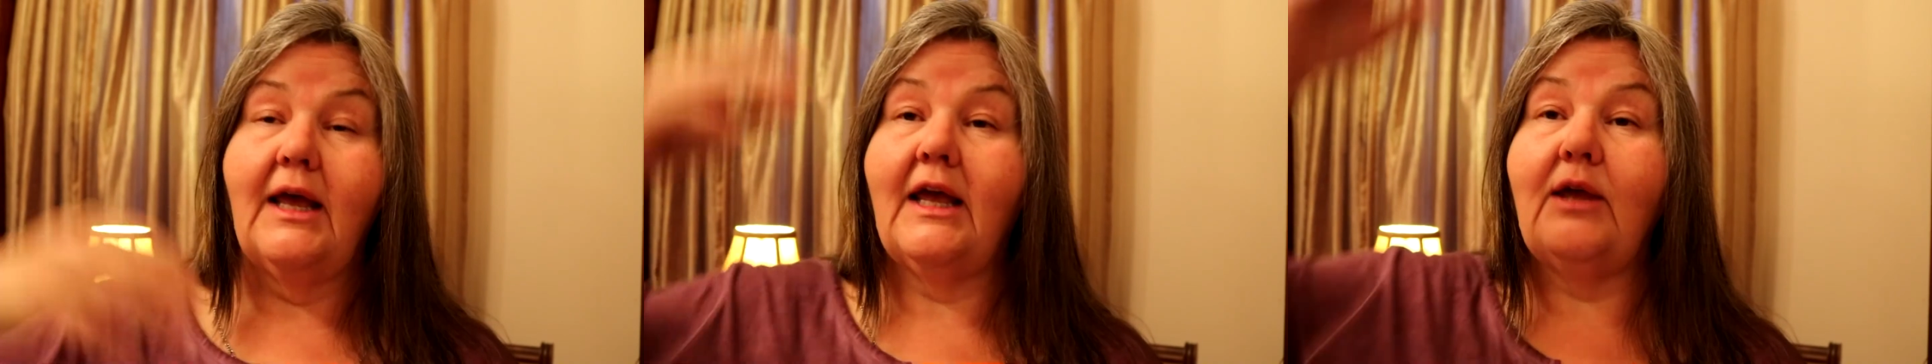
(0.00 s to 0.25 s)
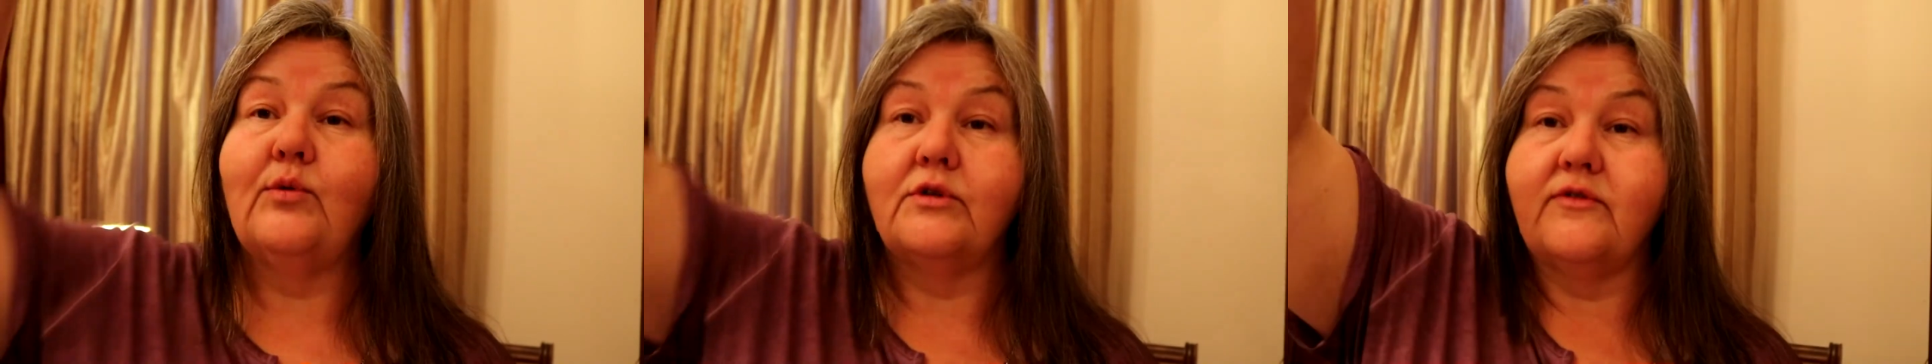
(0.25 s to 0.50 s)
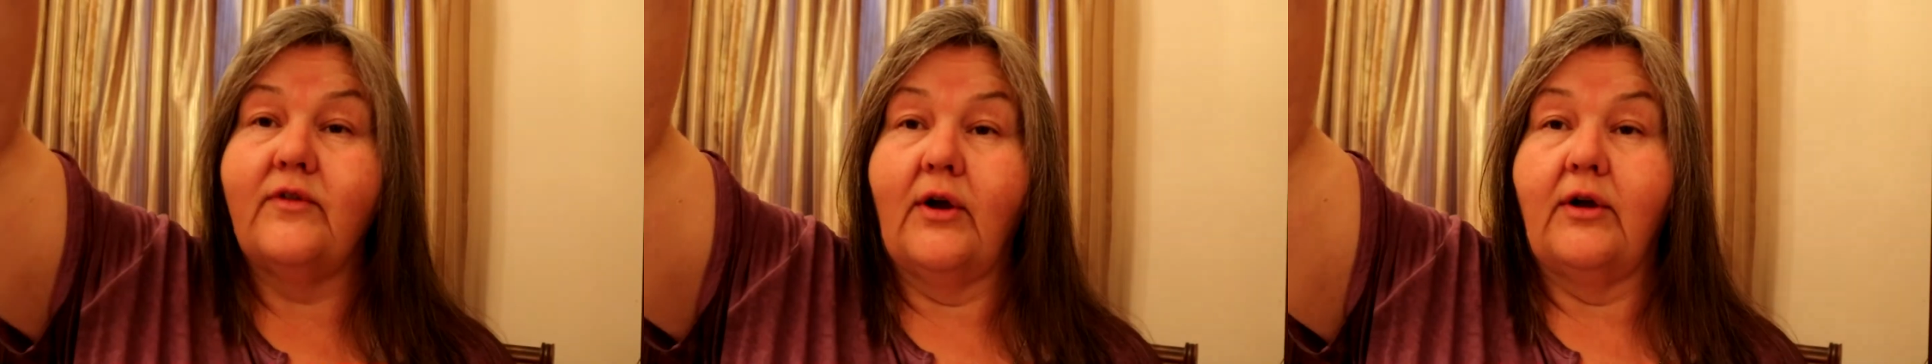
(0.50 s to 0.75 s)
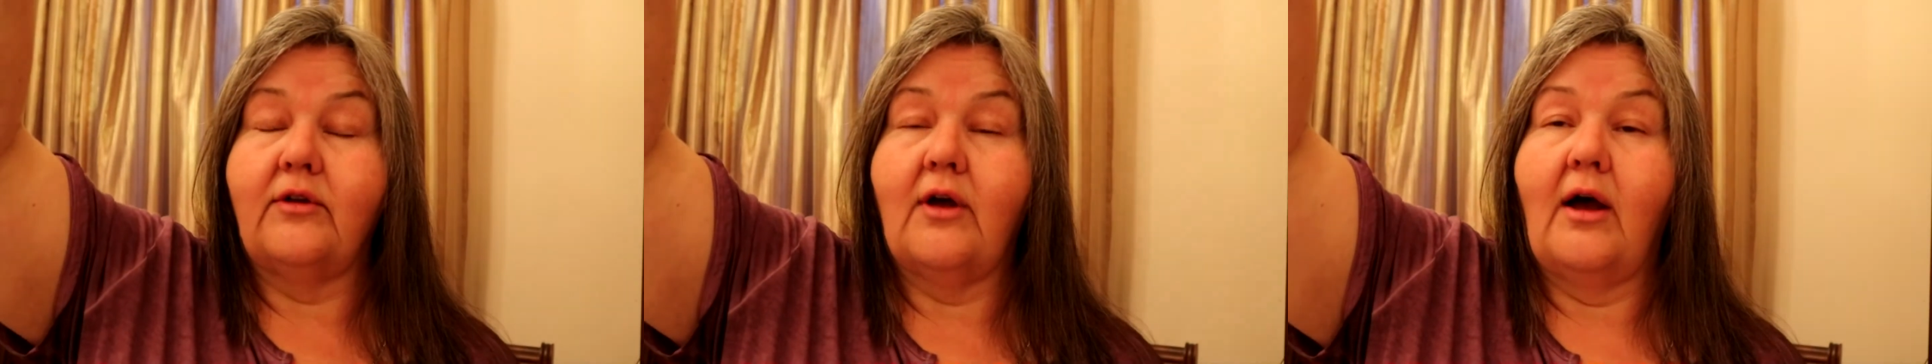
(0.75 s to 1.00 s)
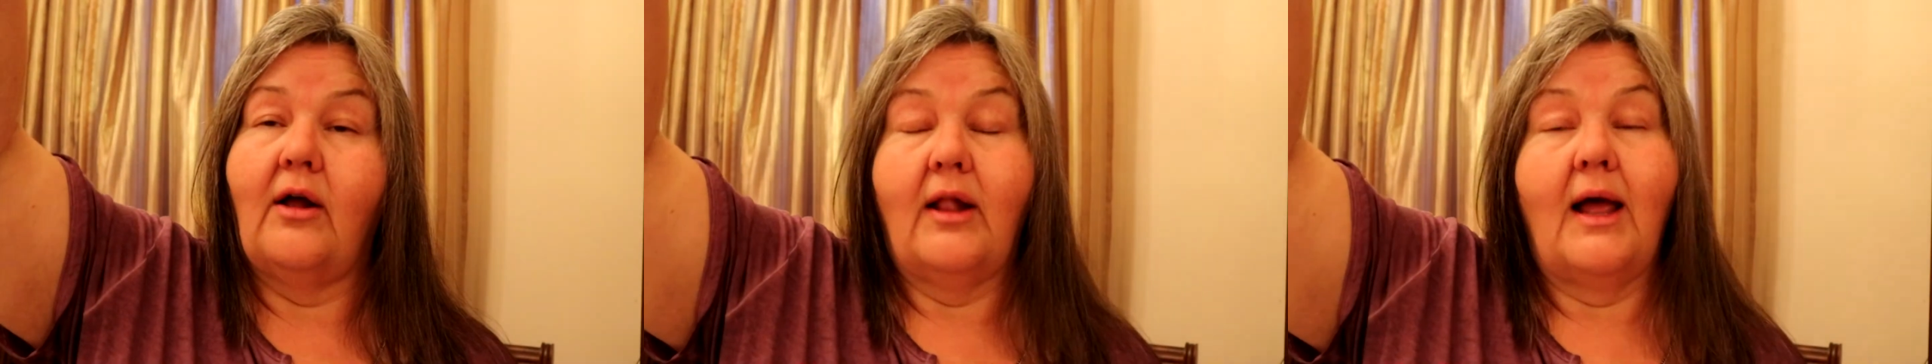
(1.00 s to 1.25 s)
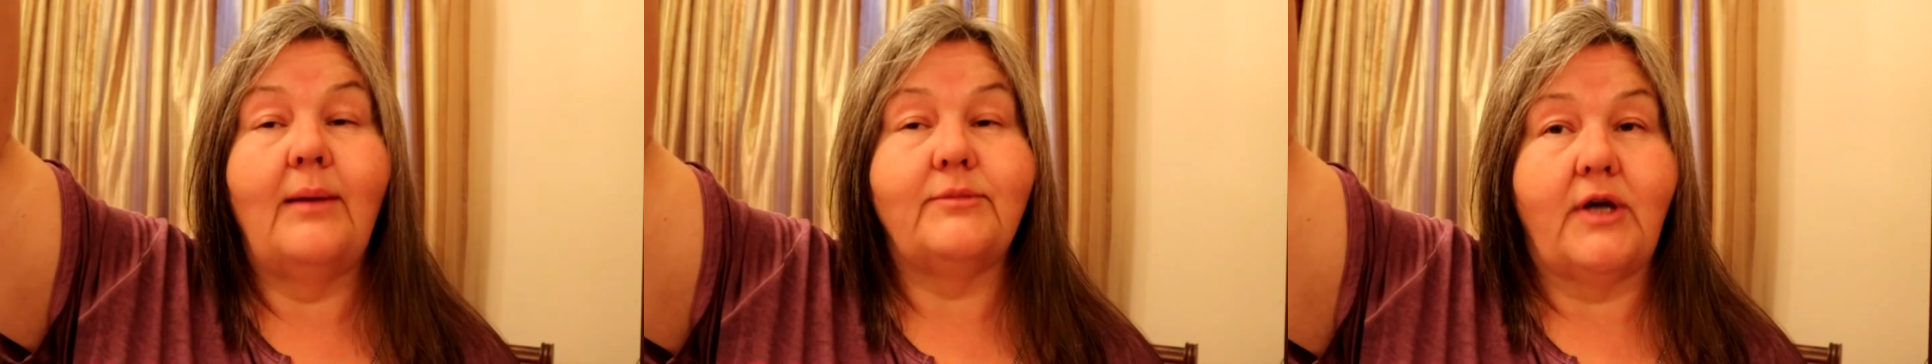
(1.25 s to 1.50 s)
He was very
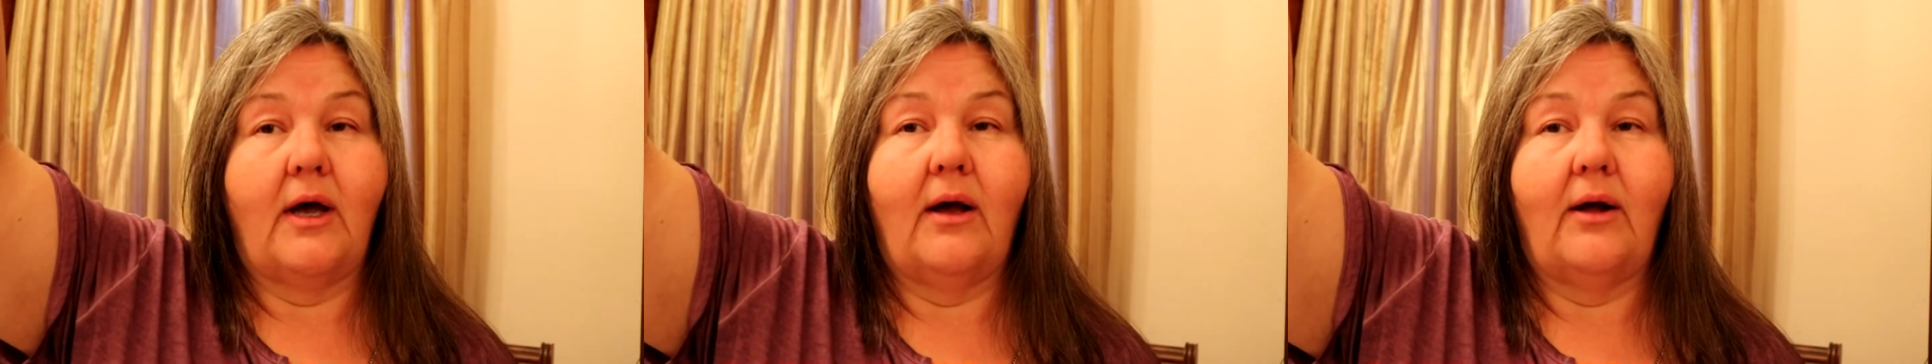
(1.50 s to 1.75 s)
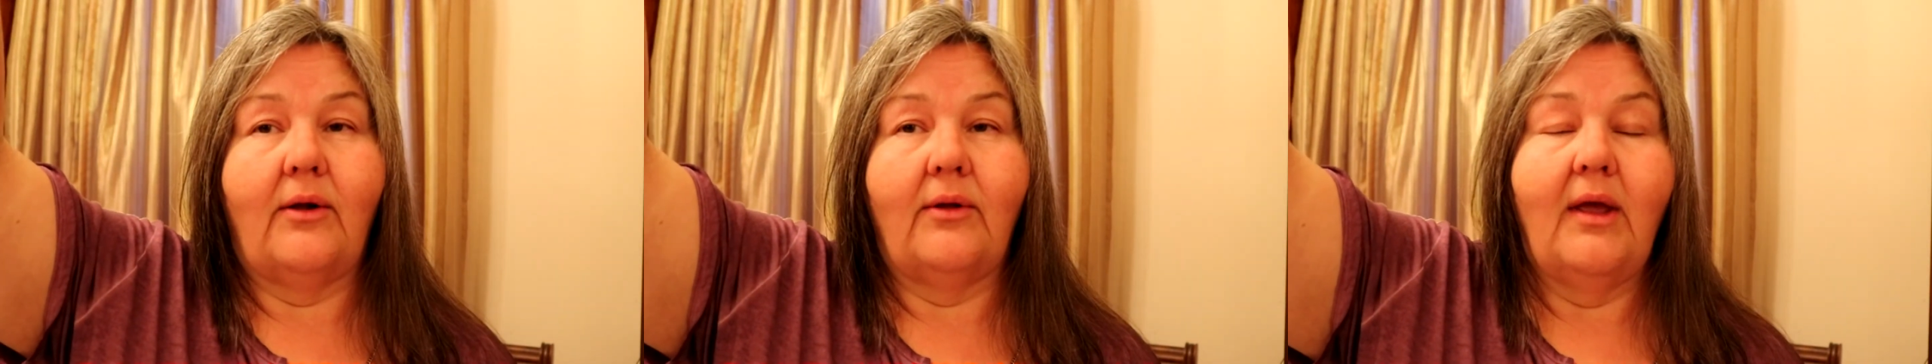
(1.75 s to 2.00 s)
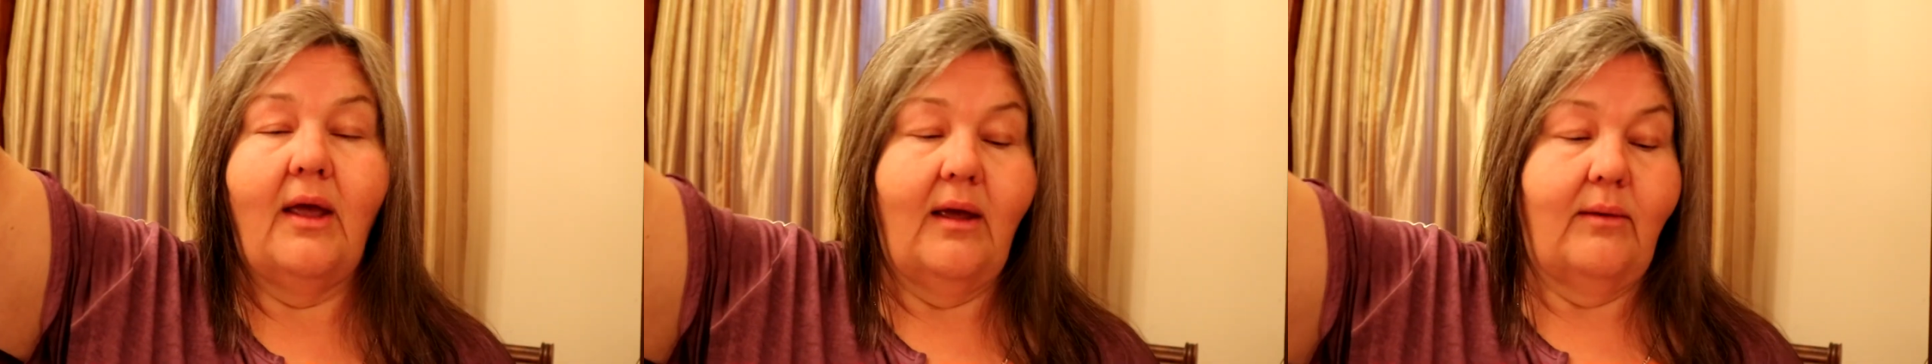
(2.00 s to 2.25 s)
tall. I'm tall,